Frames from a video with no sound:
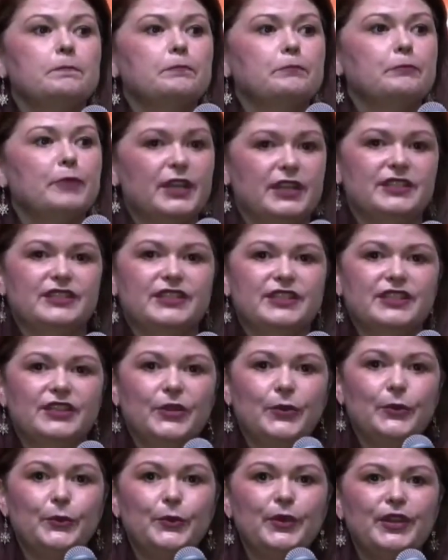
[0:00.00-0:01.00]
But
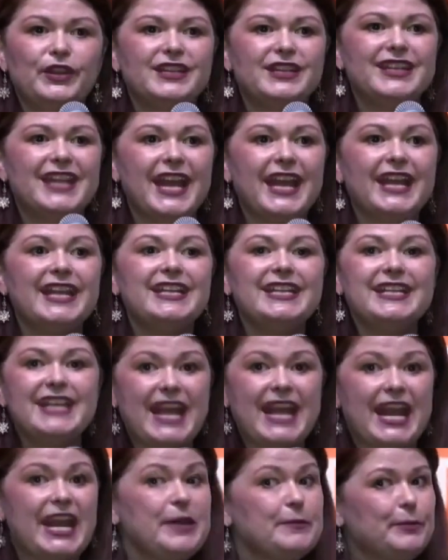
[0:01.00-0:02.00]
with
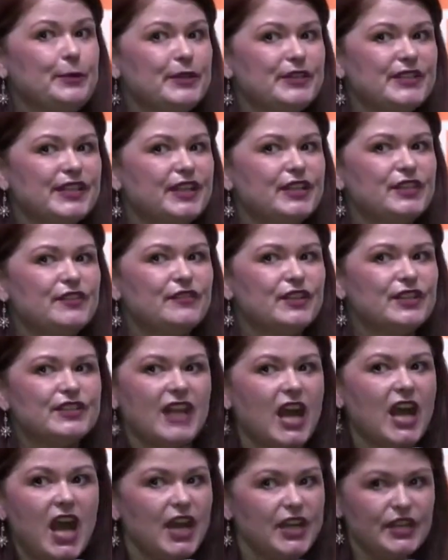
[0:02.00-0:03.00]
98% of
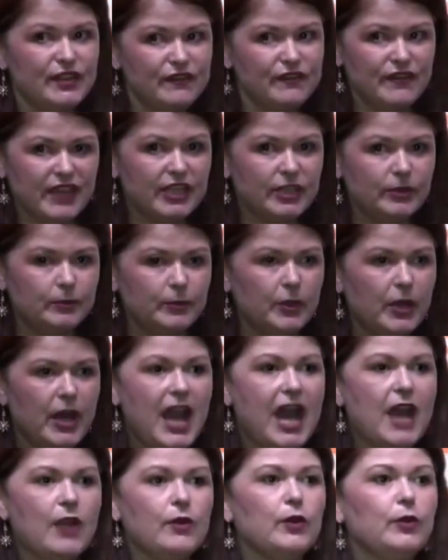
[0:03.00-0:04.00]
us unavailable,
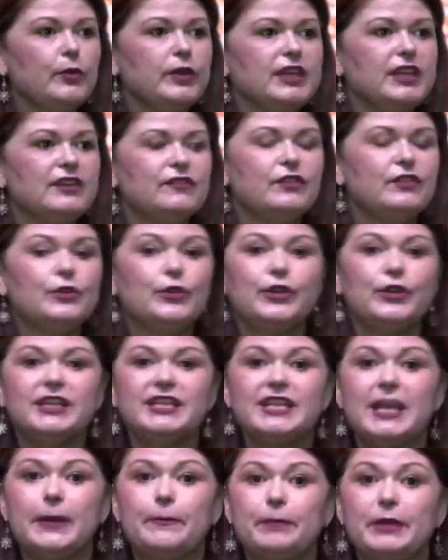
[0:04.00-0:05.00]
how are we even going to
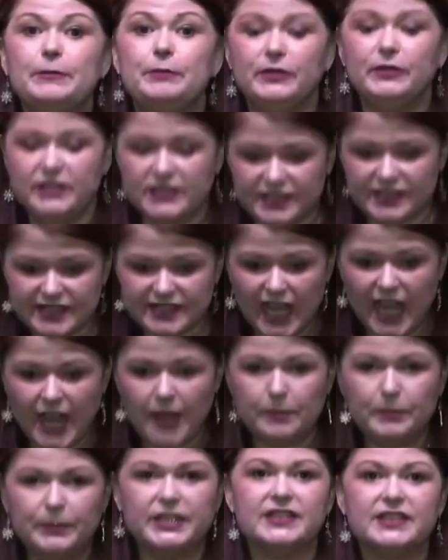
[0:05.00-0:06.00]
get people to
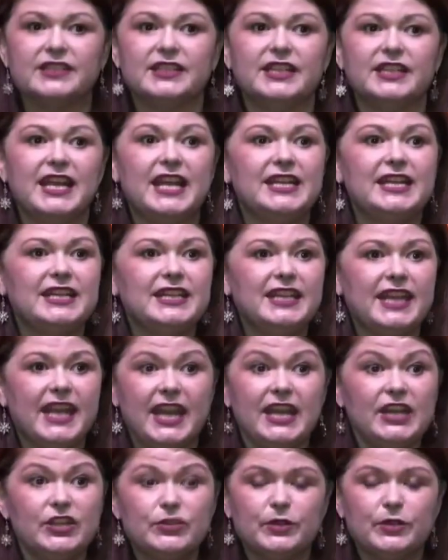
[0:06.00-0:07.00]
stop, listen, and
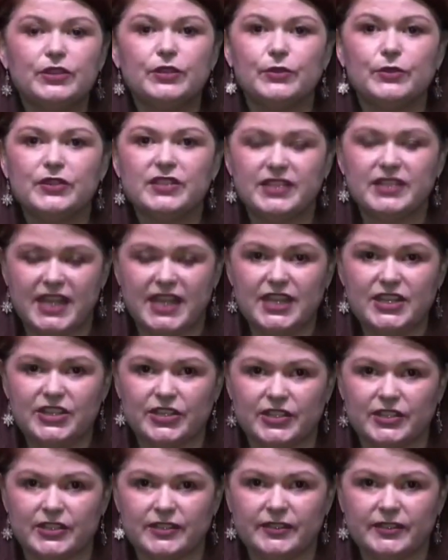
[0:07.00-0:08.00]
engage with those
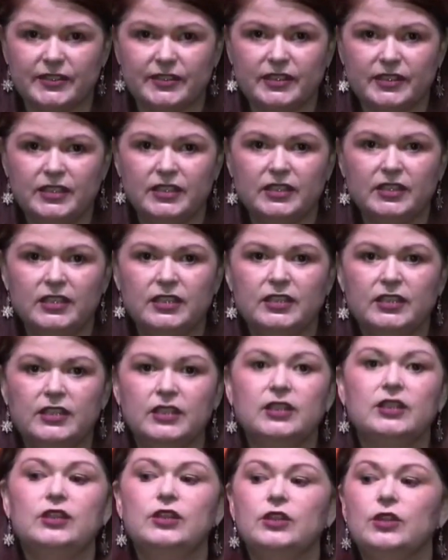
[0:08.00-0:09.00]
stages?
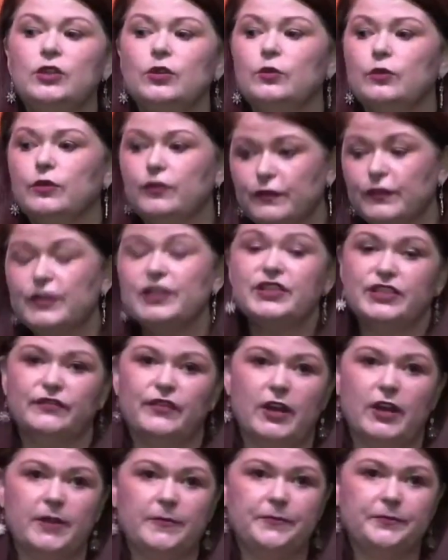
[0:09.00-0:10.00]
Well, first of
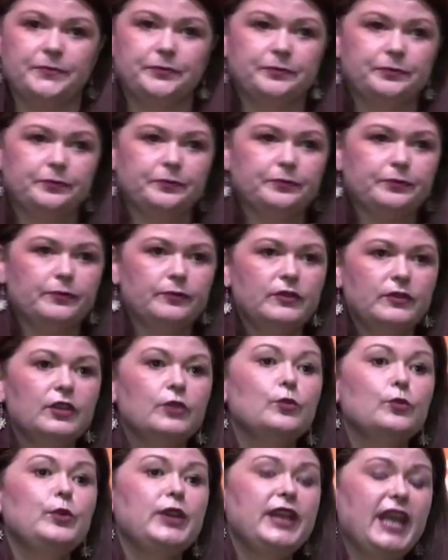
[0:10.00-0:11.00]
all,
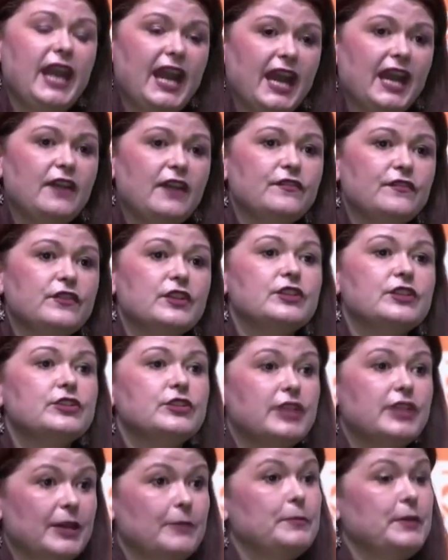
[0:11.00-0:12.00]
we have
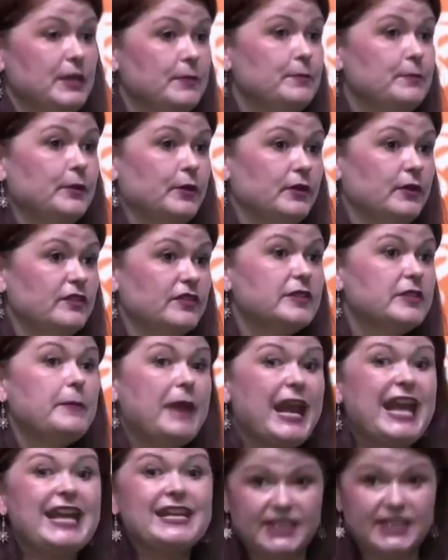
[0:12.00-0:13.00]
to get people to
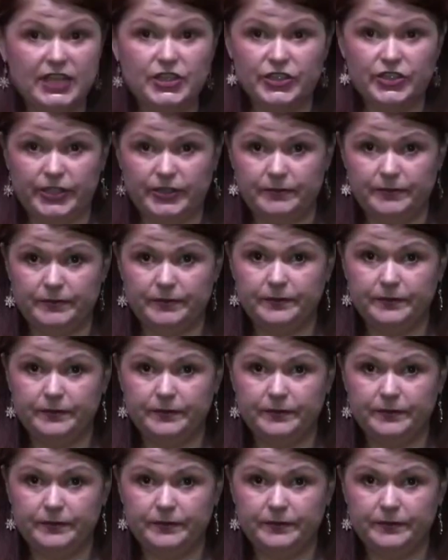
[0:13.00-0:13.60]
pay attention.